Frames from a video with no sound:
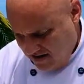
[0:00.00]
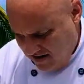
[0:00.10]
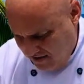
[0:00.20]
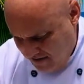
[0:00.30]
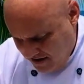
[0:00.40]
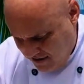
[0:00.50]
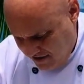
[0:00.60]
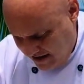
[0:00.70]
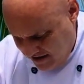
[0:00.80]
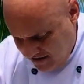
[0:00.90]
and I'm going to go
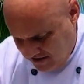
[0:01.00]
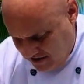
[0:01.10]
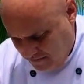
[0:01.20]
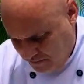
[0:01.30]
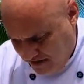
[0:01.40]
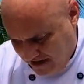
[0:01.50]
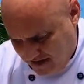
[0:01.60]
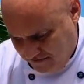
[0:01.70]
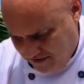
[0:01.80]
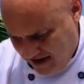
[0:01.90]
ahead and just start putting it
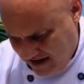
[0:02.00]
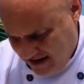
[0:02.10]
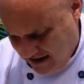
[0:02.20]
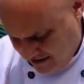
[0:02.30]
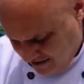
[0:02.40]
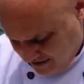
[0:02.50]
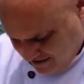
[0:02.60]
right in here